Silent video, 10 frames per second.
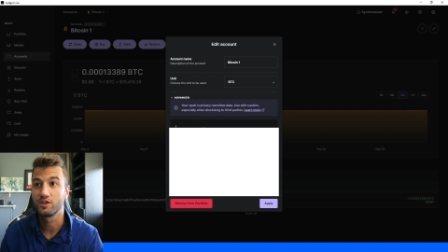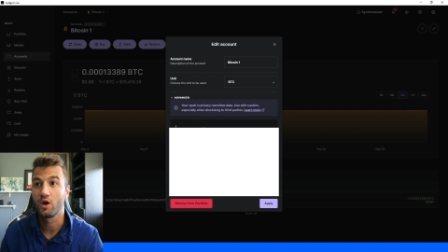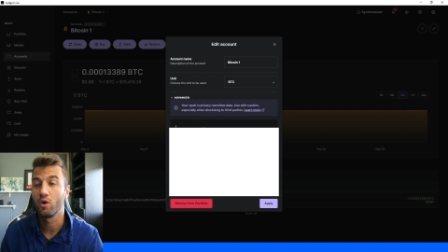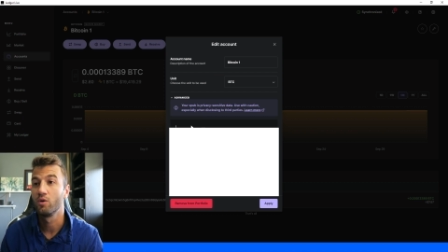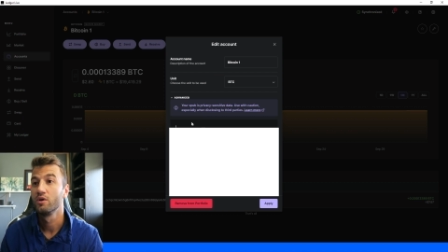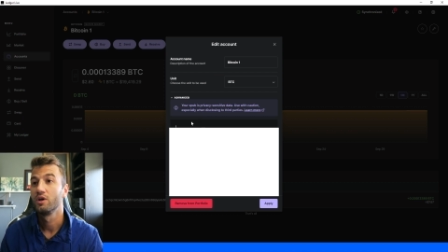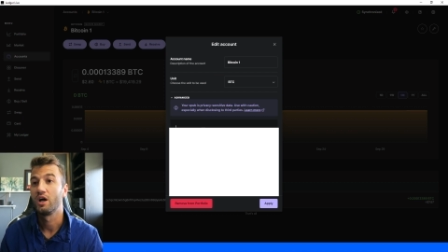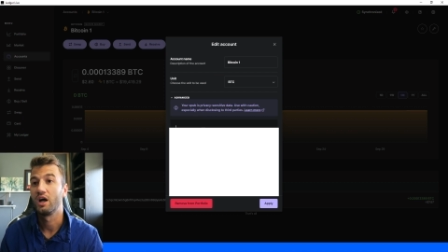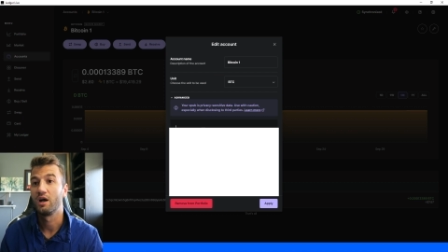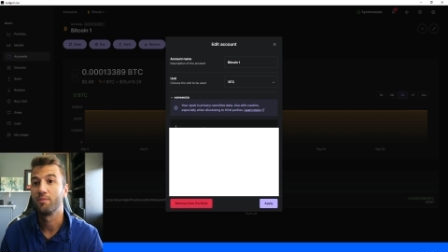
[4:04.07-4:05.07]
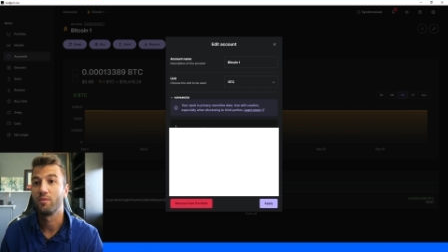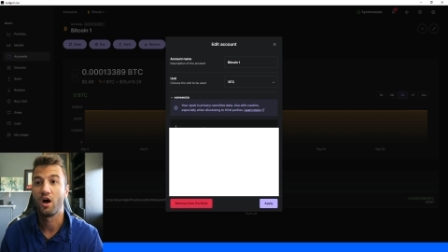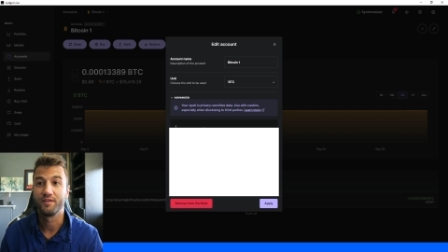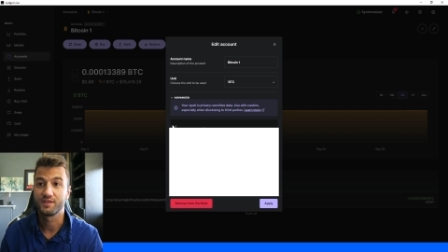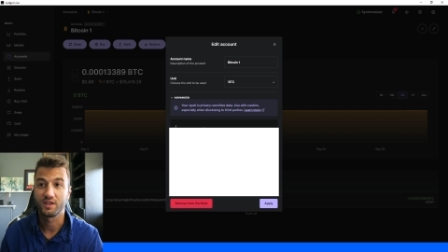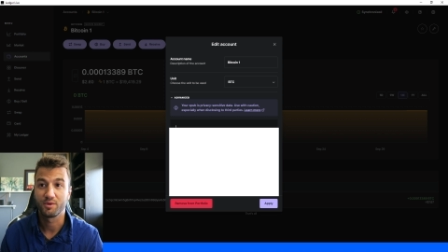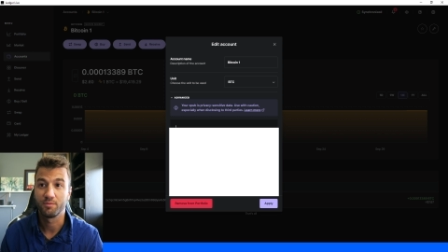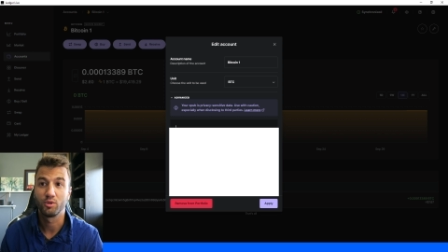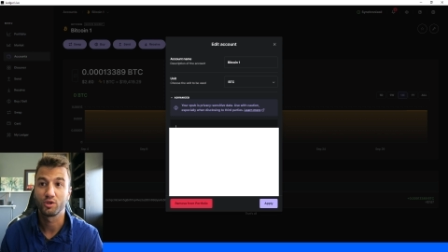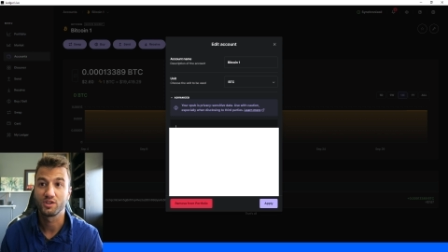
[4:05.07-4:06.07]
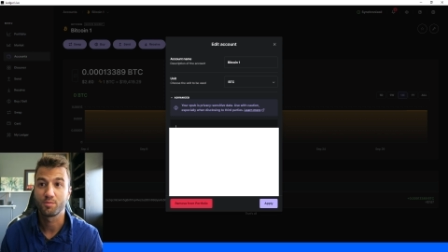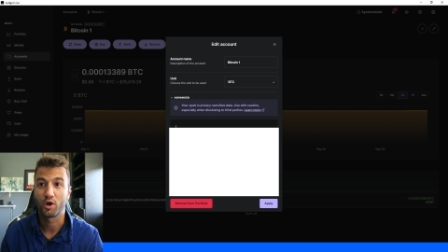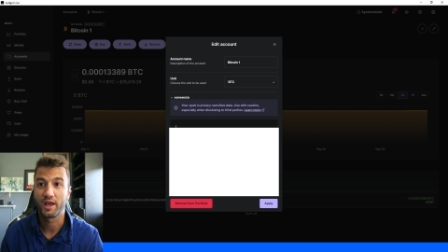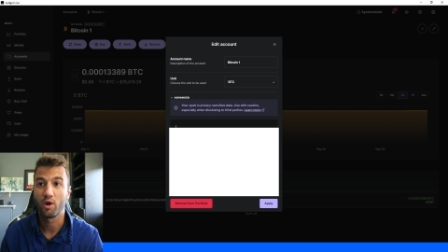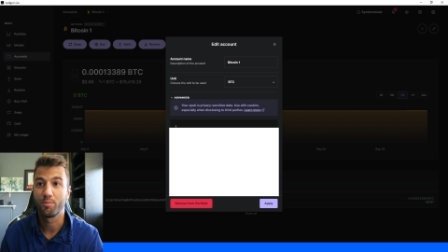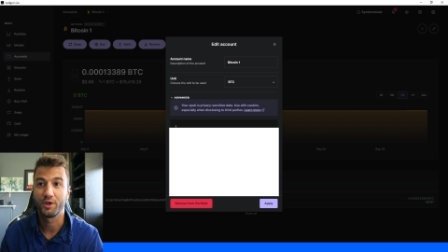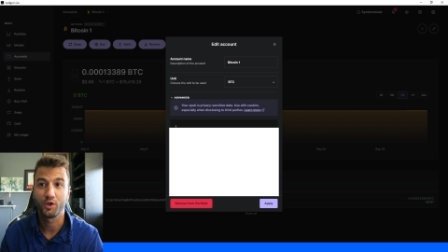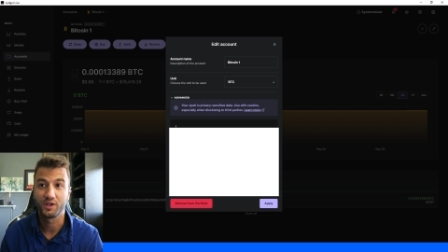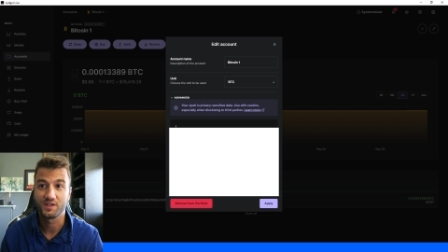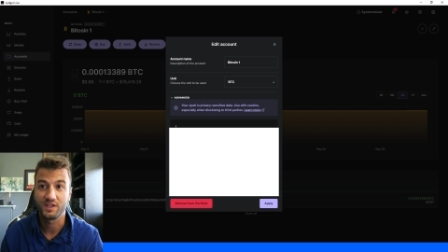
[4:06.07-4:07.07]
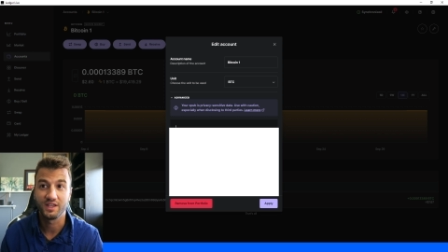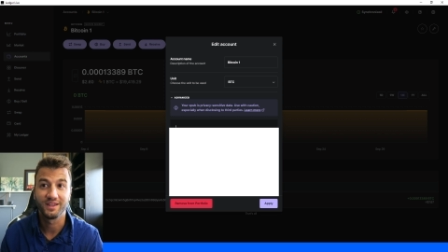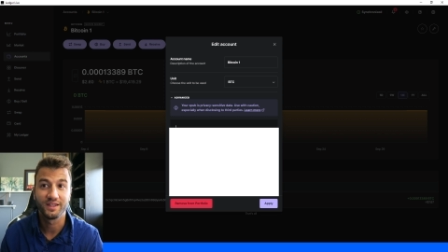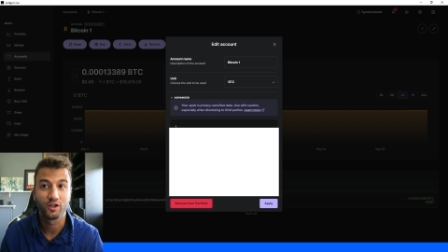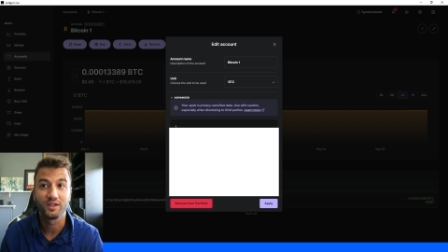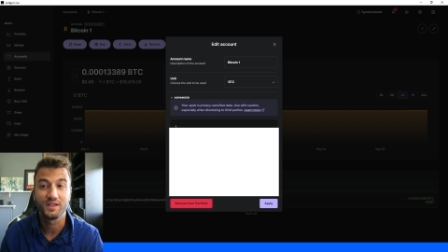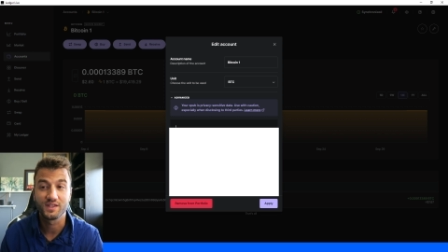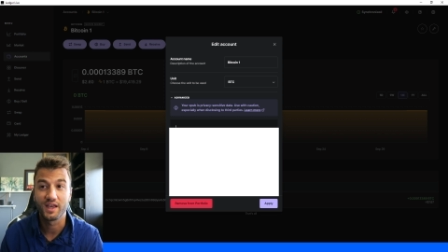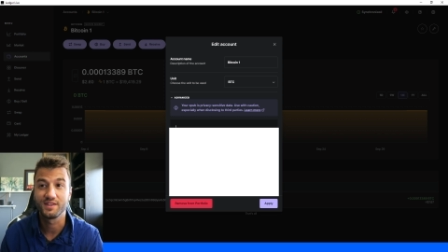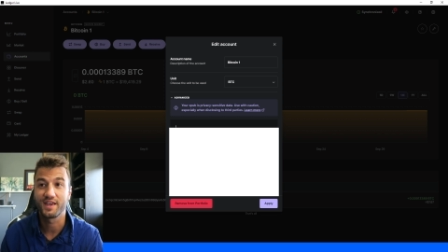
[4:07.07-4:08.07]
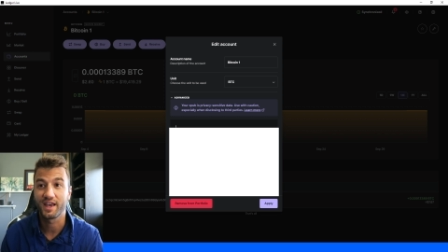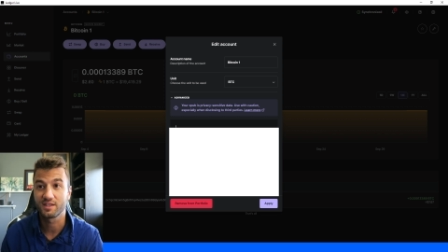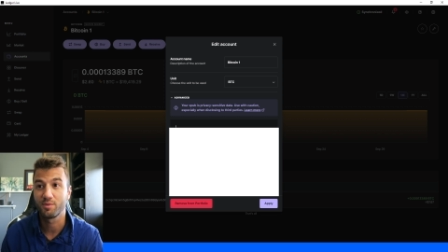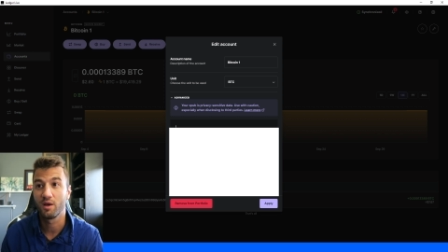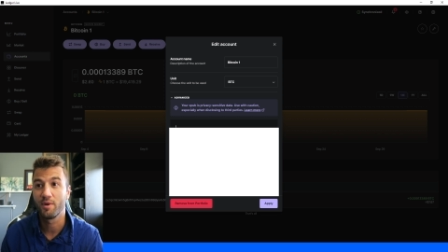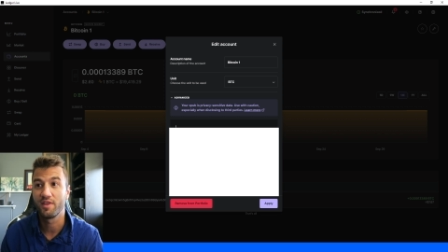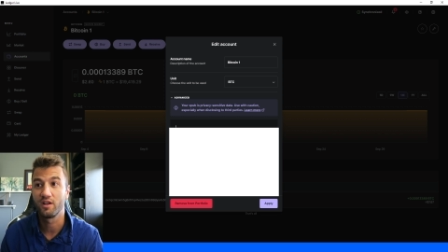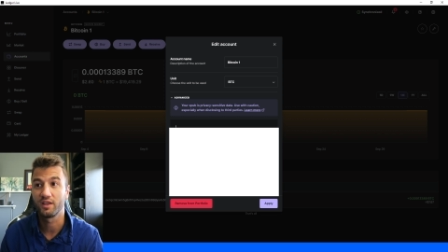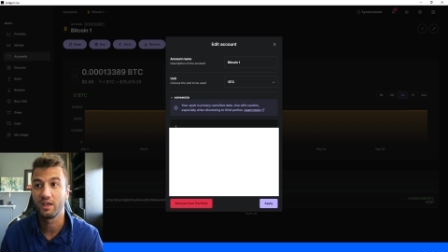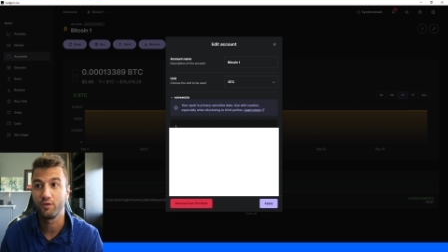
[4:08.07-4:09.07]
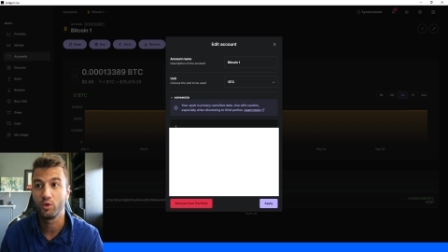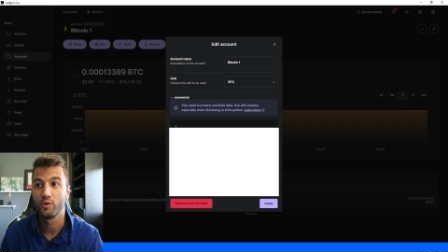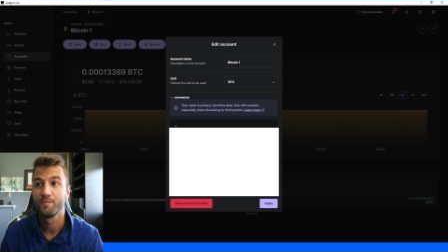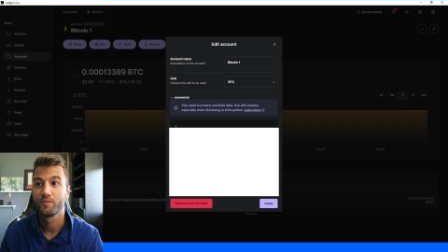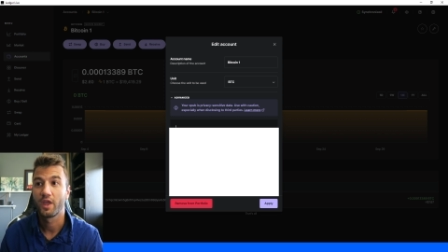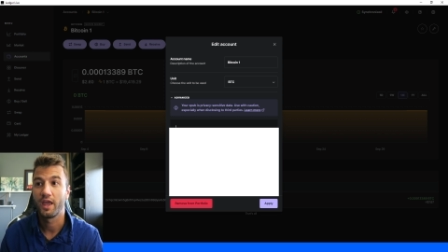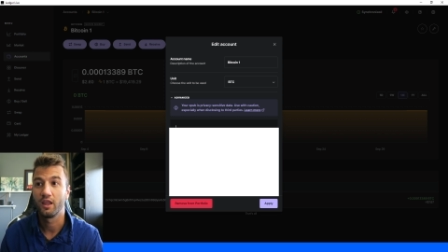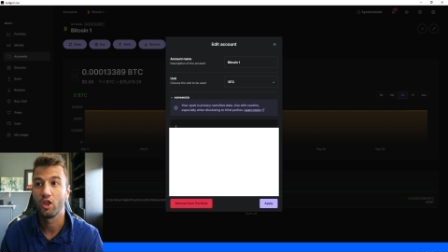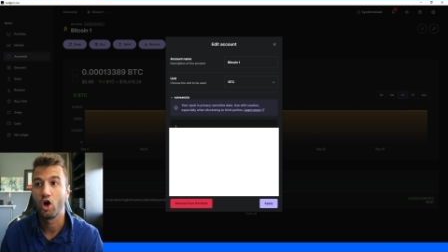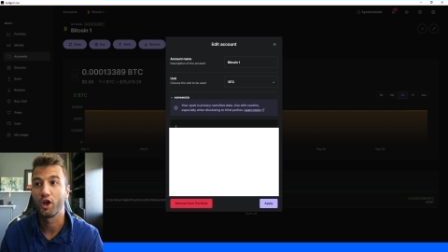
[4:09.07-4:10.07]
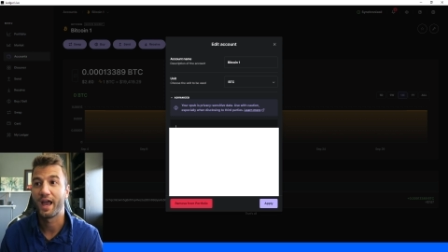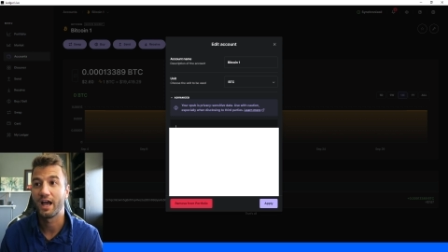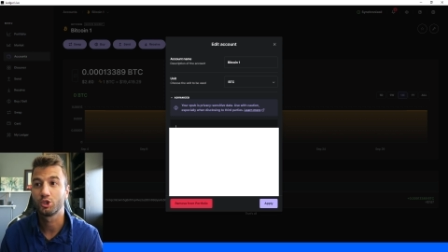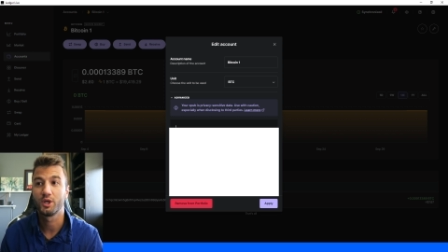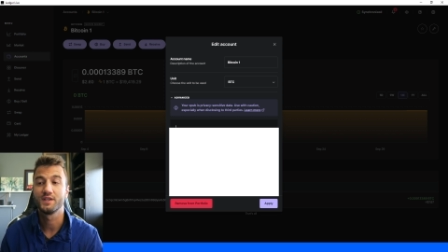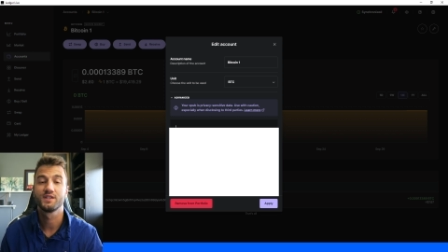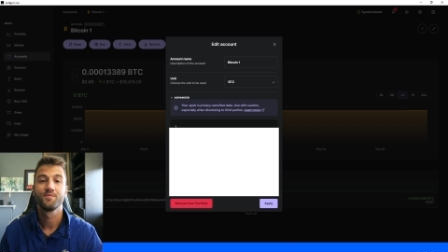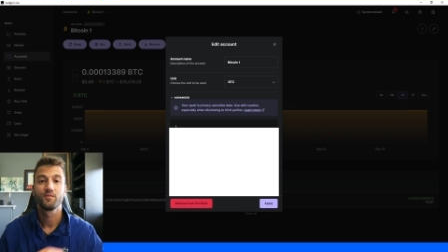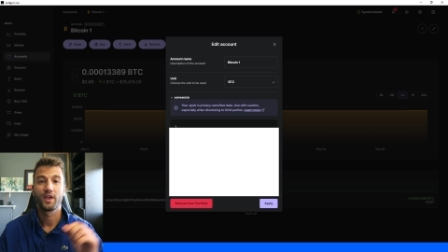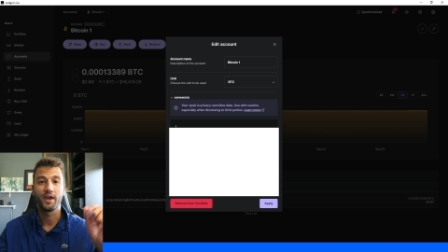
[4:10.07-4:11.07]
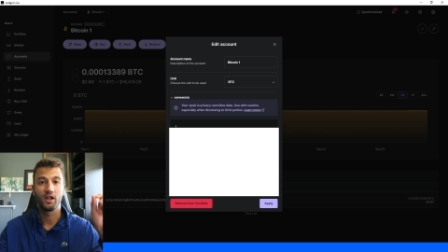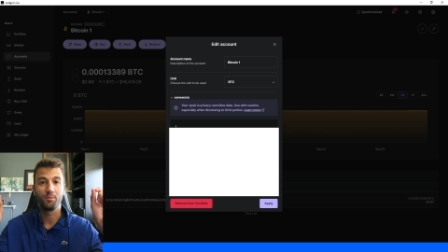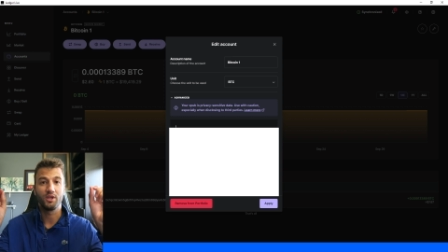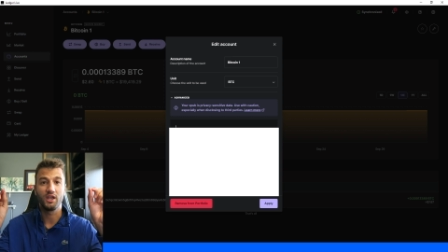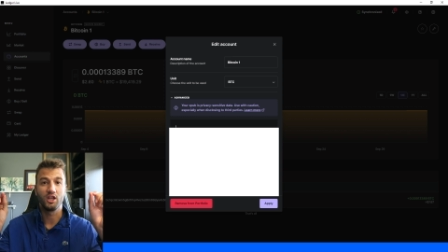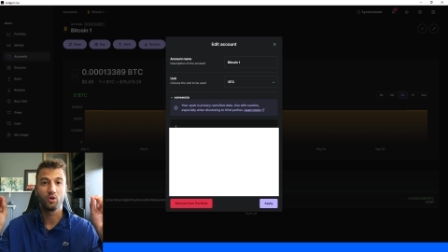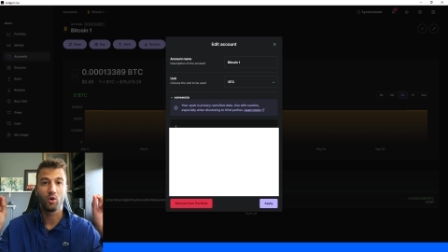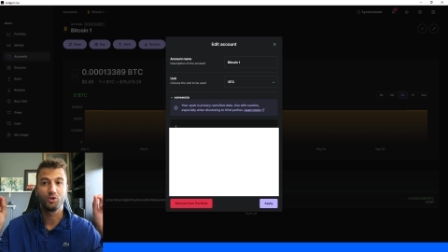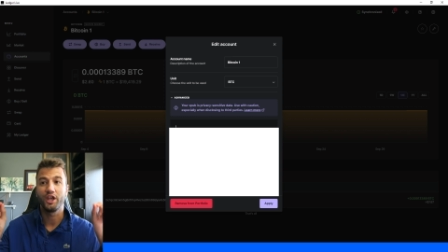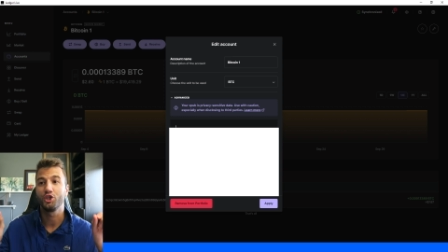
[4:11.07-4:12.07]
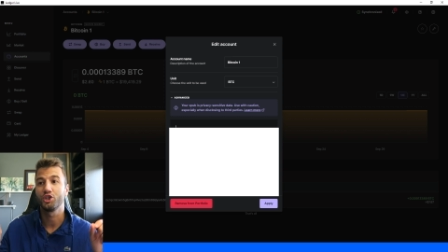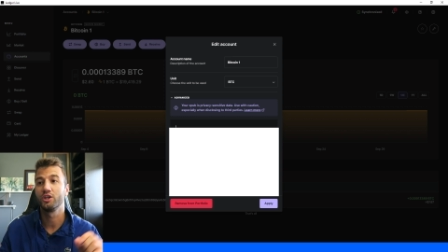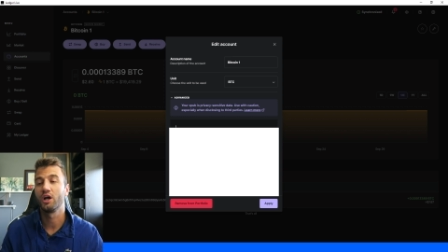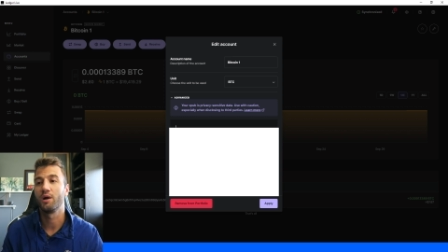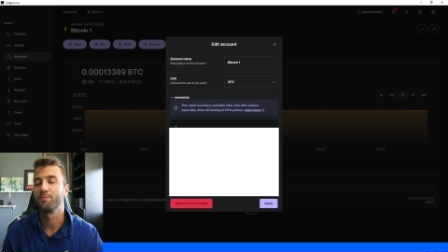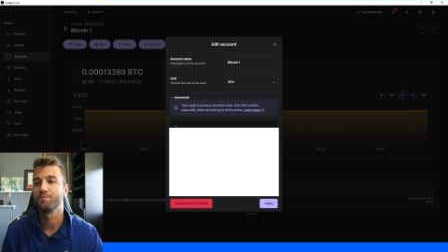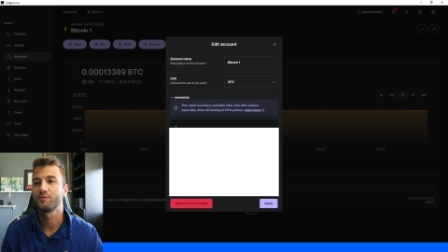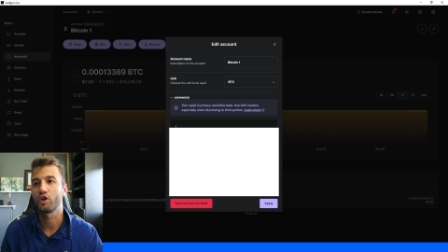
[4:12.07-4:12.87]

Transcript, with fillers: So um, obviously I'm gonna blur this part out, but you're gonna see it literally says XPub and then it'll give you a long address and it'll be in quotation, um,